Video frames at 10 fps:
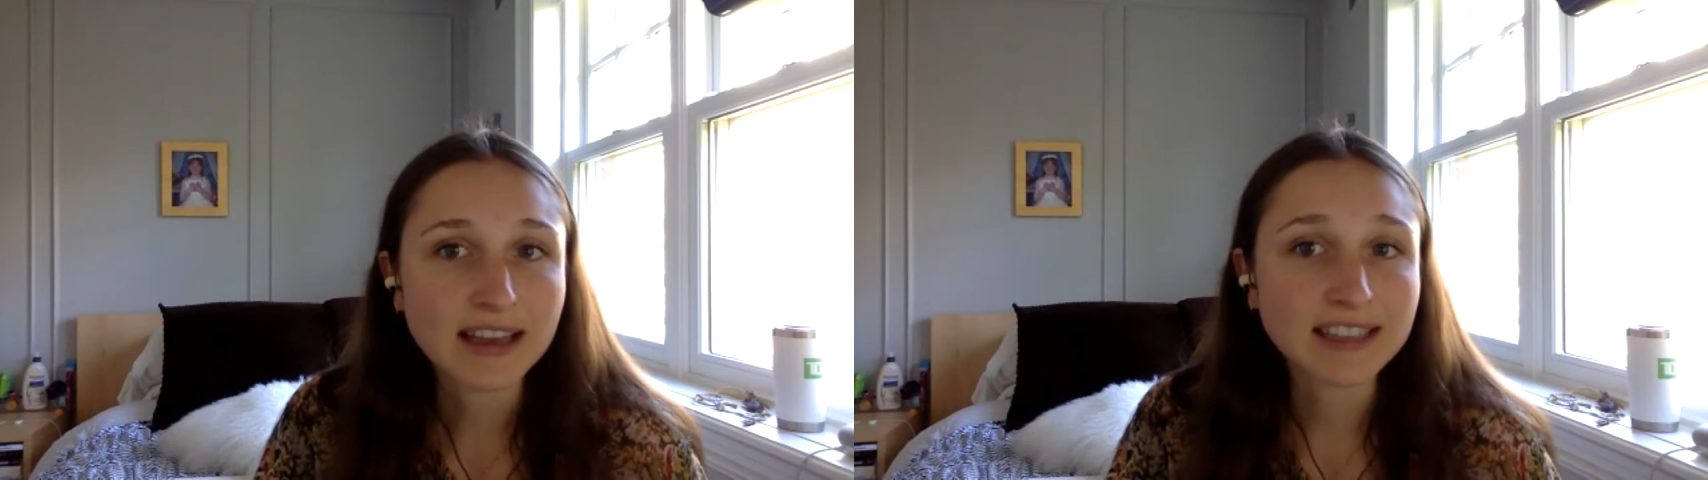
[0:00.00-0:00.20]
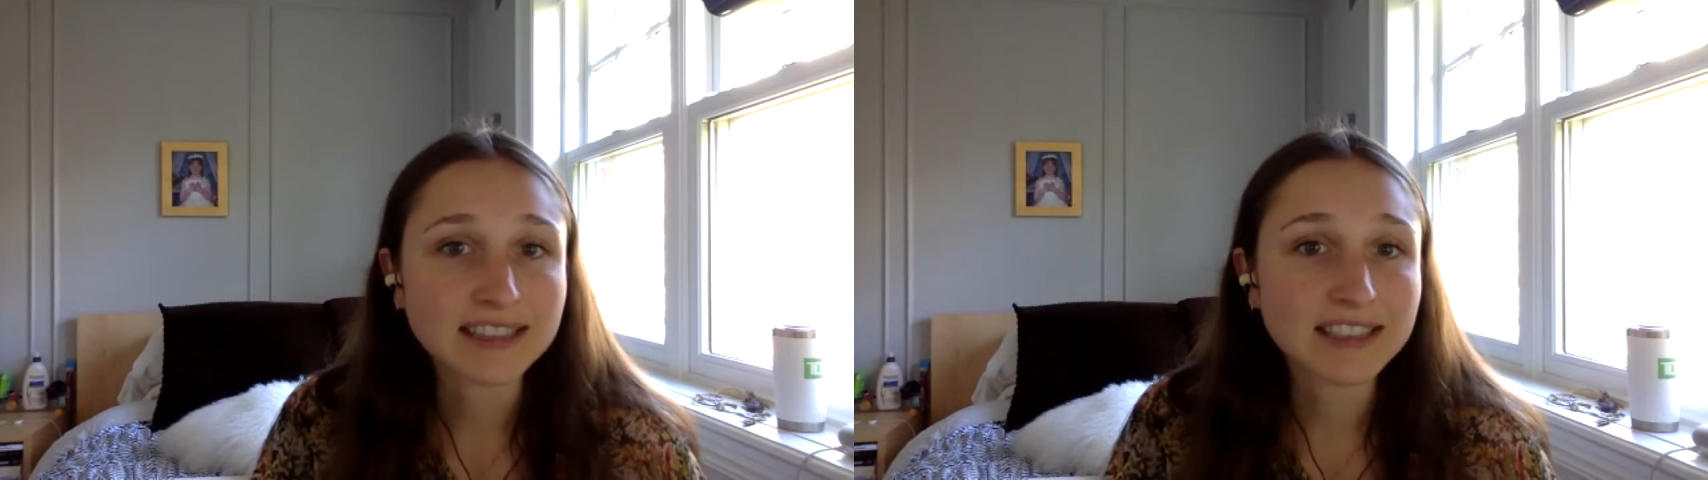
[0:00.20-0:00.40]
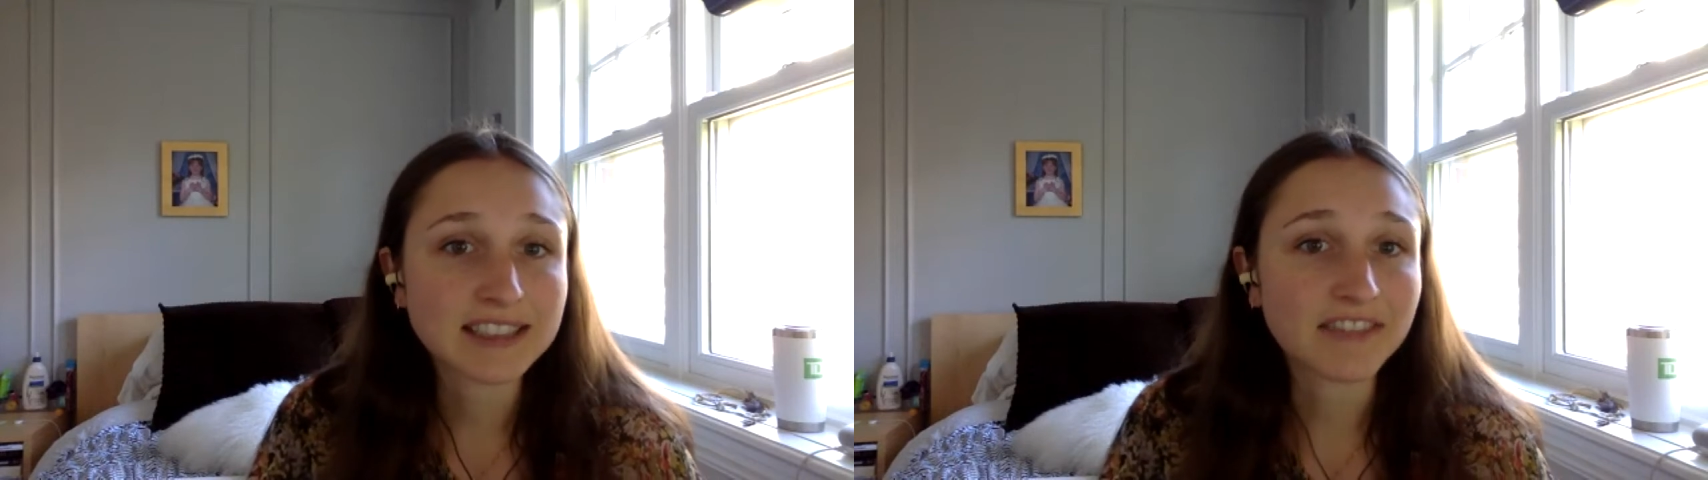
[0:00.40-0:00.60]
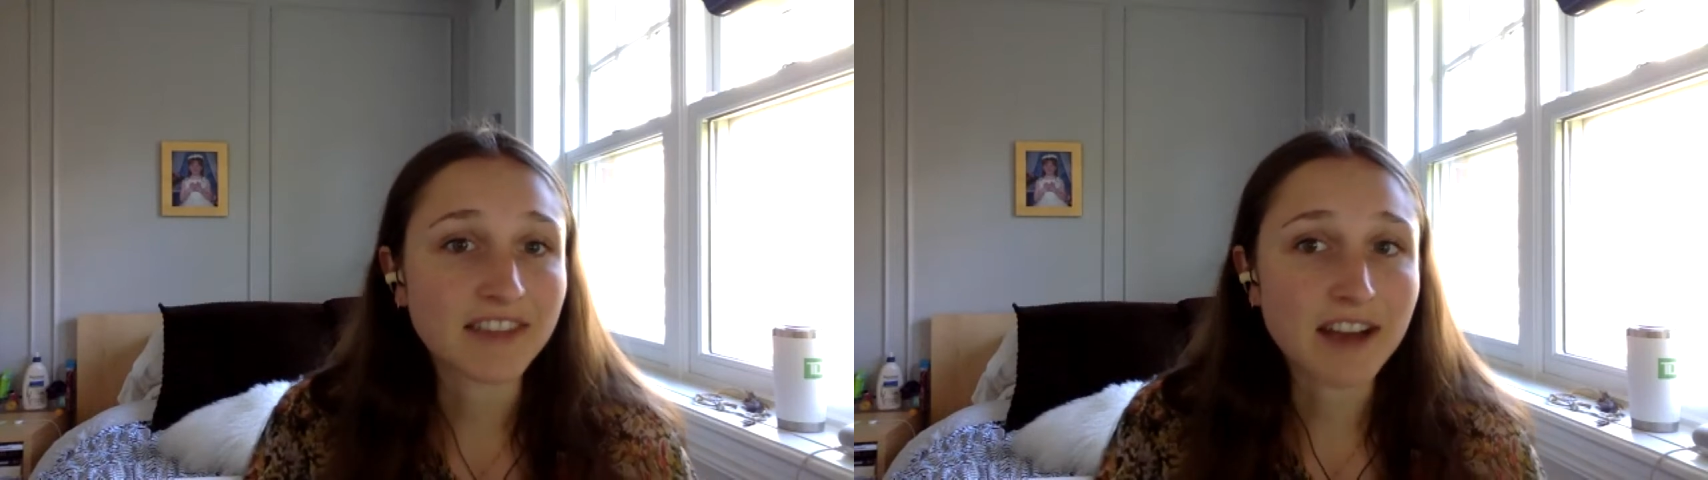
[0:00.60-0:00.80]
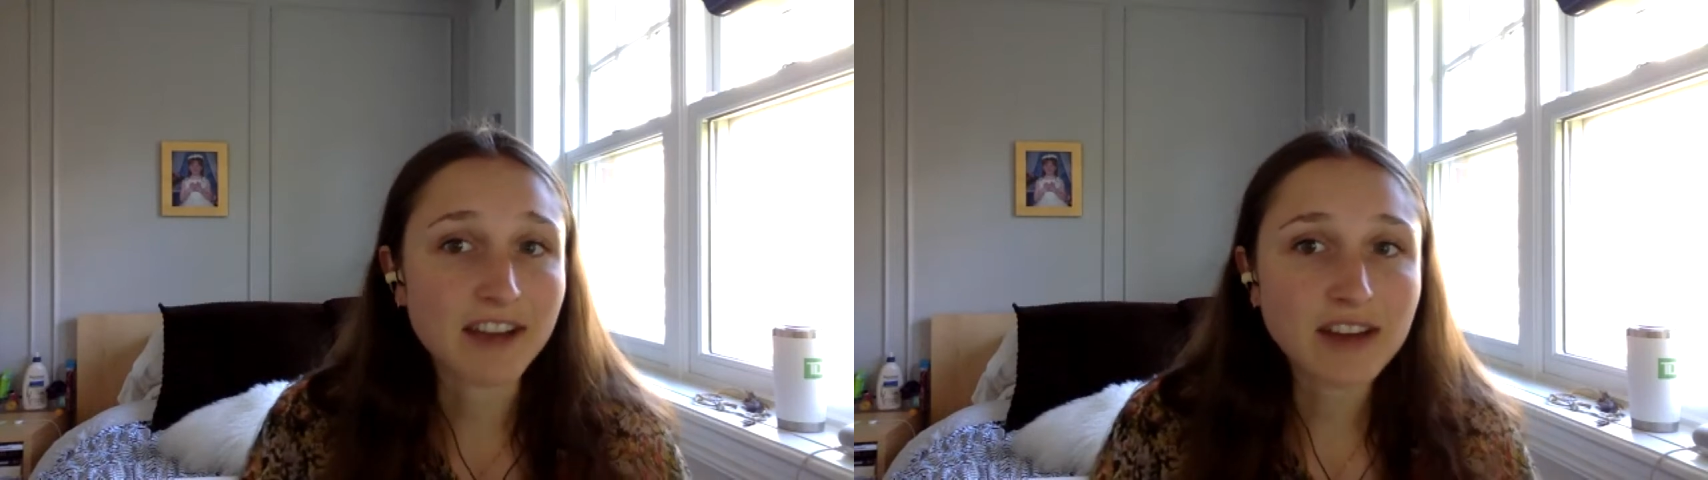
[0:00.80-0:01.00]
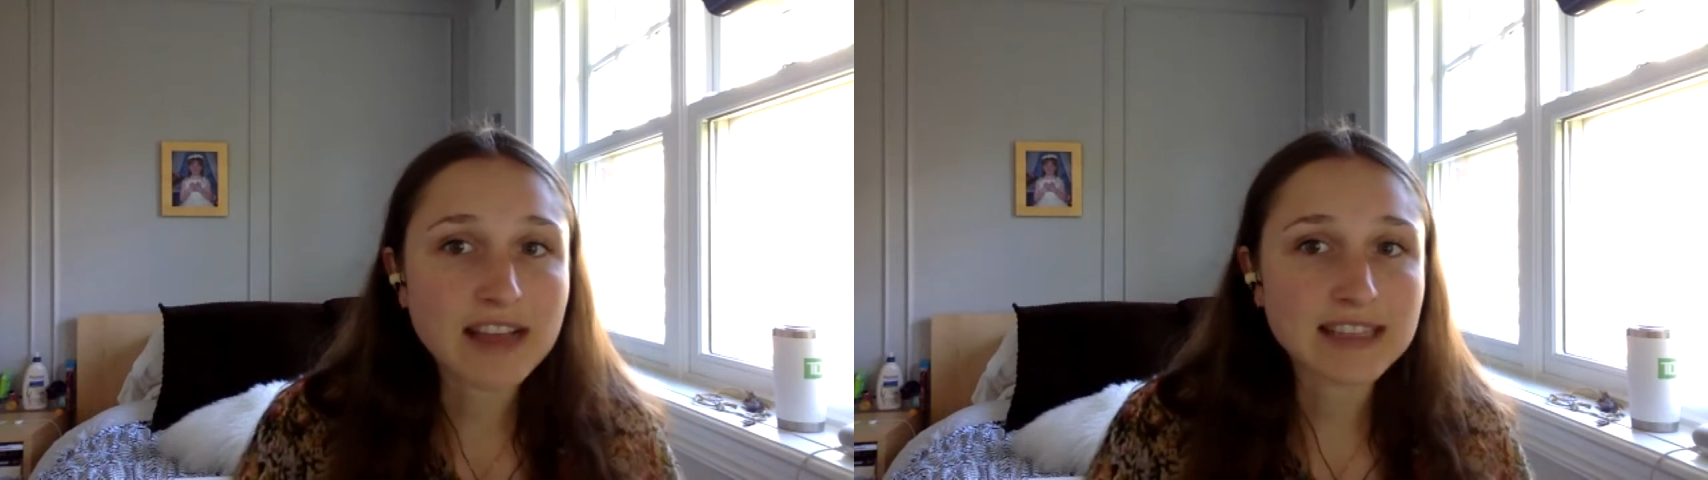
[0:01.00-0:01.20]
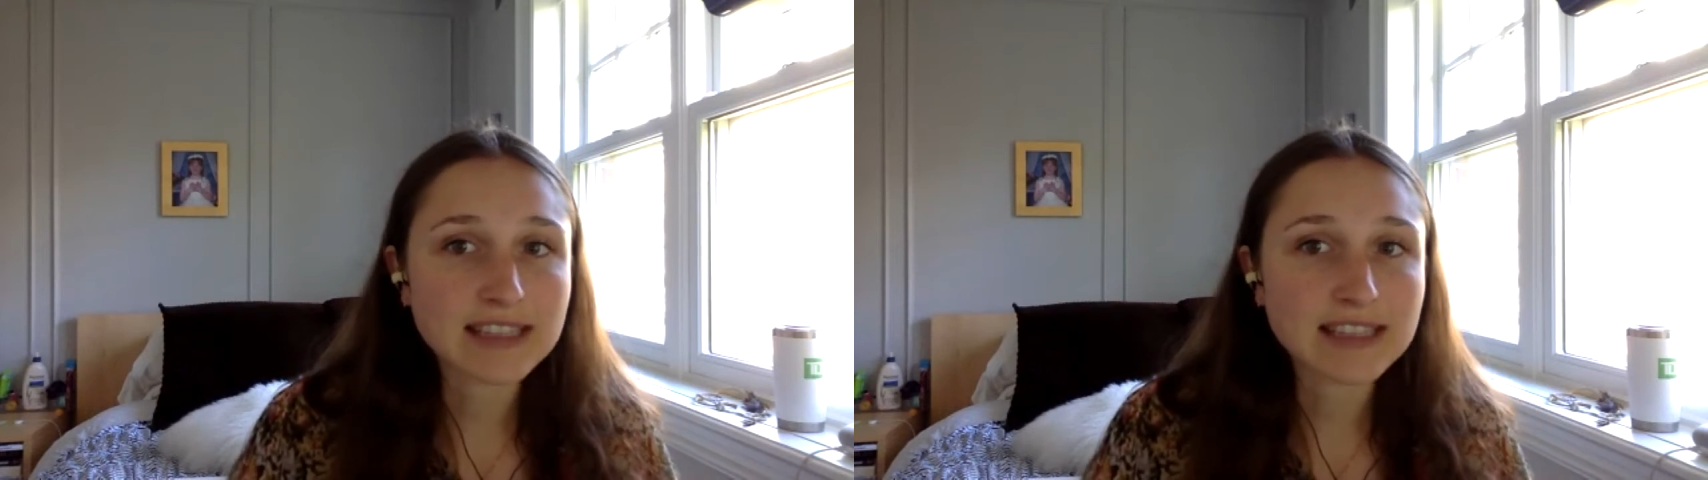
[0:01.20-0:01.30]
Chrystia is the founder and